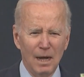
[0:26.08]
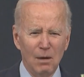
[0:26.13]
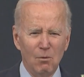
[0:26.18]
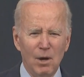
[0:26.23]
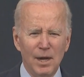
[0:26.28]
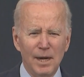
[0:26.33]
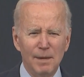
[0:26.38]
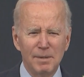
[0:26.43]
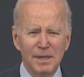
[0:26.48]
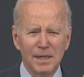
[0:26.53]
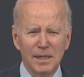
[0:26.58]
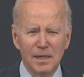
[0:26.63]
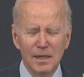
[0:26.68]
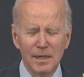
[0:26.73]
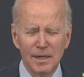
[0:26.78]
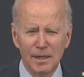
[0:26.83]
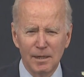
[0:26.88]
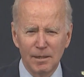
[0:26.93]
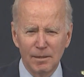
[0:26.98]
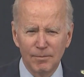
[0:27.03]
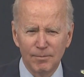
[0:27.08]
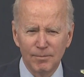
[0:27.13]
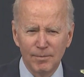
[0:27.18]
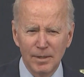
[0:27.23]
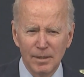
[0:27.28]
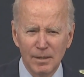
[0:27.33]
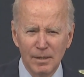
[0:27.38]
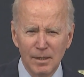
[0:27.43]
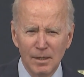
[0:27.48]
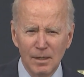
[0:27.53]
I want to be clear
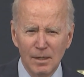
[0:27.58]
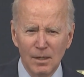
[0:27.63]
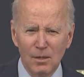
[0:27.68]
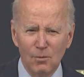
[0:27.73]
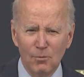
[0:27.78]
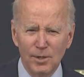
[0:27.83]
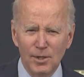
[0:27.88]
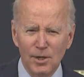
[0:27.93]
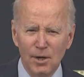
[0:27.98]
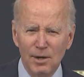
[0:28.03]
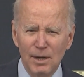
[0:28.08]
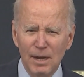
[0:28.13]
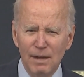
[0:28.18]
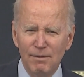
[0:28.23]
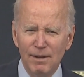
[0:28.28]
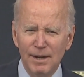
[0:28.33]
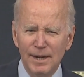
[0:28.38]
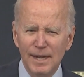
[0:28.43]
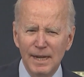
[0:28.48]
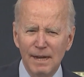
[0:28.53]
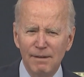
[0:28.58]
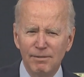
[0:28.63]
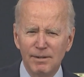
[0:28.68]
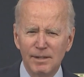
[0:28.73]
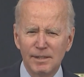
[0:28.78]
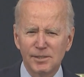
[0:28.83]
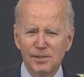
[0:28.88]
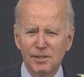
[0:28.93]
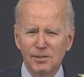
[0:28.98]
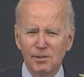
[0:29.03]
we don't have any
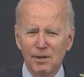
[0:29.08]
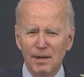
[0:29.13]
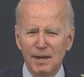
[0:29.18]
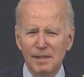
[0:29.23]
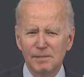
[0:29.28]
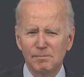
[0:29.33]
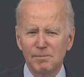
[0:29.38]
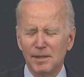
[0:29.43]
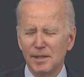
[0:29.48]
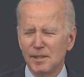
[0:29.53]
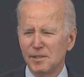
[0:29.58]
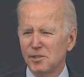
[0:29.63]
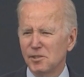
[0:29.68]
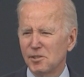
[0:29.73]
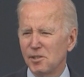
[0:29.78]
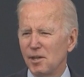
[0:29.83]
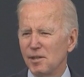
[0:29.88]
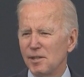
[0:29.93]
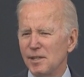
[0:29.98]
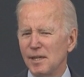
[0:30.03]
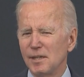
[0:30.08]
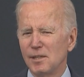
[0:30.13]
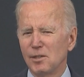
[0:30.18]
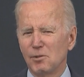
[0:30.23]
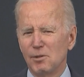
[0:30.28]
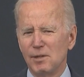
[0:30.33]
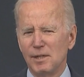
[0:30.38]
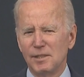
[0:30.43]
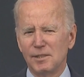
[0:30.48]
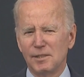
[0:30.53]
evidence that there has been a sudden
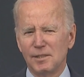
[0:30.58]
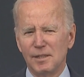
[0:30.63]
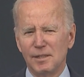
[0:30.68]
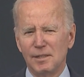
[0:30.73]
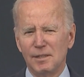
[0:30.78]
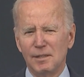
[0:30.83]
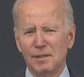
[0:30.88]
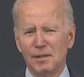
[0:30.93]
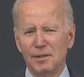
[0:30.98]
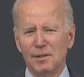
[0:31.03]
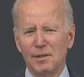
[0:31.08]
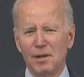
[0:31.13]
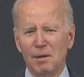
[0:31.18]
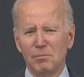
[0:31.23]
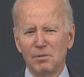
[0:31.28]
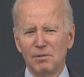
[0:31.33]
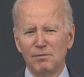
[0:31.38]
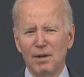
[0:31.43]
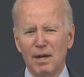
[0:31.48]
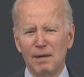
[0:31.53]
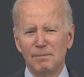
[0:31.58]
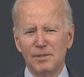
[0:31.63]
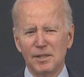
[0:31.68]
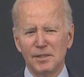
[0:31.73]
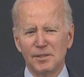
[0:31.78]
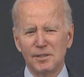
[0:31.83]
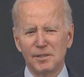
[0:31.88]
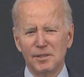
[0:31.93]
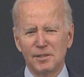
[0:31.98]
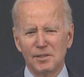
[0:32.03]
increase in the number of
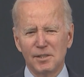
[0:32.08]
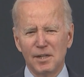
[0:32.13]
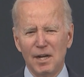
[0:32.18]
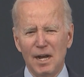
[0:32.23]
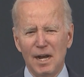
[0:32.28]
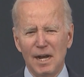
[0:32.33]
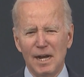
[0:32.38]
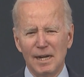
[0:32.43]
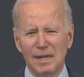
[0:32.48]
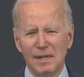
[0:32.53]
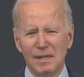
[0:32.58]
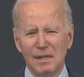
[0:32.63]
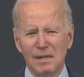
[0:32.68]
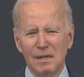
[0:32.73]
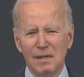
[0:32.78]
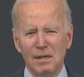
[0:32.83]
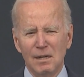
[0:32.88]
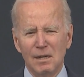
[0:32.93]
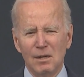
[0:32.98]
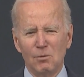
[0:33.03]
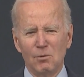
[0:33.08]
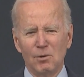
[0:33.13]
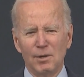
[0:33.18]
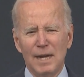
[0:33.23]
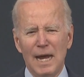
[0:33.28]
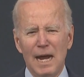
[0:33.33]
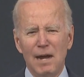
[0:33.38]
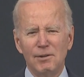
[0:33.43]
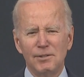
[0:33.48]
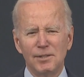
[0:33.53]
objects in the sky. We're
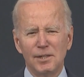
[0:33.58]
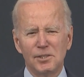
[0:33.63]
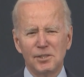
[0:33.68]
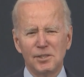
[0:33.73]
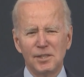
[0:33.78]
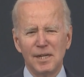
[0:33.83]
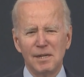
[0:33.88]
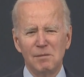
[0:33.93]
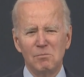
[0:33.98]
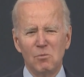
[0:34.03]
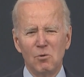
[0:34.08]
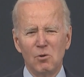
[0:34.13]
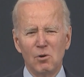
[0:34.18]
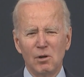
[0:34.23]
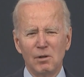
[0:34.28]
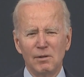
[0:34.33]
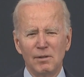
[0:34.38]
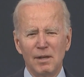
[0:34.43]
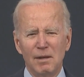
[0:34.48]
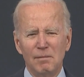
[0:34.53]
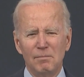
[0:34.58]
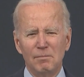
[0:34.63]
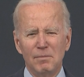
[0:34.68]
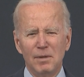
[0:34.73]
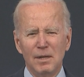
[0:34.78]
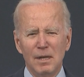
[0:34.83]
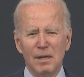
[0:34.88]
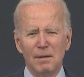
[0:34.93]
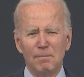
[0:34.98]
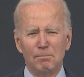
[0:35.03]
now just seeing more of
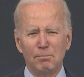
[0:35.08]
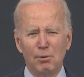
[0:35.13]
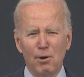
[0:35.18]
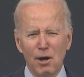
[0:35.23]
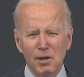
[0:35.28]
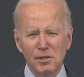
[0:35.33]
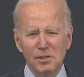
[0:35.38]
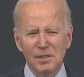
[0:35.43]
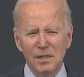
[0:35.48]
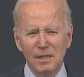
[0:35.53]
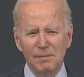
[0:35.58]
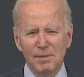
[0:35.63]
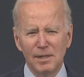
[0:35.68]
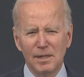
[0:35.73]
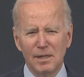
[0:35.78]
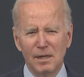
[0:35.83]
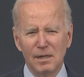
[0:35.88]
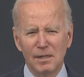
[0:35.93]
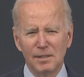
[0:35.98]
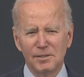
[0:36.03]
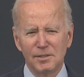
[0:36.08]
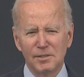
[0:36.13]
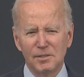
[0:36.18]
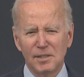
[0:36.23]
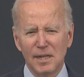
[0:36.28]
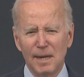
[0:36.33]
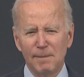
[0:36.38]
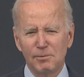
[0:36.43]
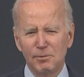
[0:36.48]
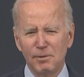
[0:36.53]
them partially because the
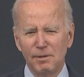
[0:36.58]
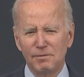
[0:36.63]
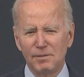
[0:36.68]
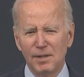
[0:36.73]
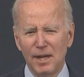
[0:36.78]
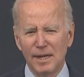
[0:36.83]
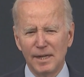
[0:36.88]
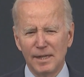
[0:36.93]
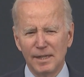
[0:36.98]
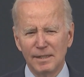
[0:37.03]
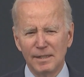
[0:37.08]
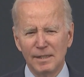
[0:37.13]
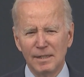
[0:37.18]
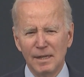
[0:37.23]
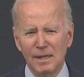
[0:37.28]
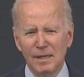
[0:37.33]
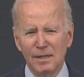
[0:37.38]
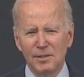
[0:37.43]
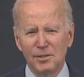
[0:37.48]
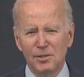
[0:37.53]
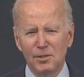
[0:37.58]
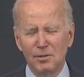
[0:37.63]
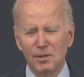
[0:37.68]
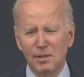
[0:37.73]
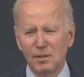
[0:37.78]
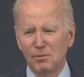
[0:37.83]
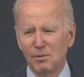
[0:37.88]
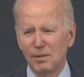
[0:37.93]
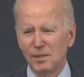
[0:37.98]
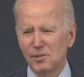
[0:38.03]
steps we've taken to
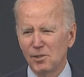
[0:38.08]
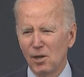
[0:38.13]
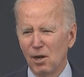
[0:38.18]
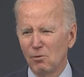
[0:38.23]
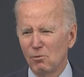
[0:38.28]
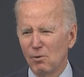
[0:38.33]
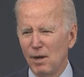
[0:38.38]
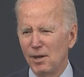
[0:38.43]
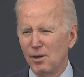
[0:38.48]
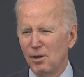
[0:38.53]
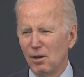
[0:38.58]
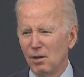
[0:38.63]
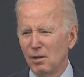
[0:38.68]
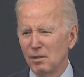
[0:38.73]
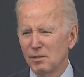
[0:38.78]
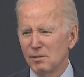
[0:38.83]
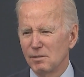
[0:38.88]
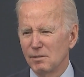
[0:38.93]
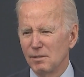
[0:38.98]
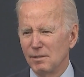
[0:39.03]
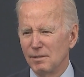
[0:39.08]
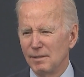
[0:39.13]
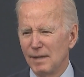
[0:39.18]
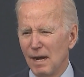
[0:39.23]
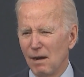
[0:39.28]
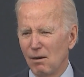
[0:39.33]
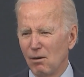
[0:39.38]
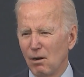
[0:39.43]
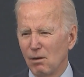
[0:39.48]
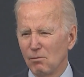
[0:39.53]
increase our radars, to
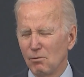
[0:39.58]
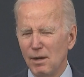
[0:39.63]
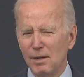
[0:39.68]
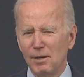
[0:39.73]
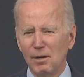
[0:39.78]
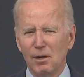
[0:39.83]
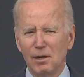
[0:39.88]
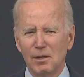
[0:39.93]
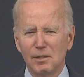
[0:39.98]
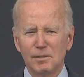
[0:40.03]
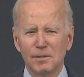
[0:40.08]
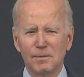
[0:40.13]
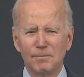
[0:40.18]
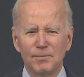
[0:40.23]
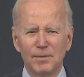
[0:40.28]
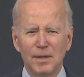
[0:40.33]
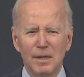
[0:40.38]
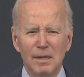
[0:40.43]
narrow our radars.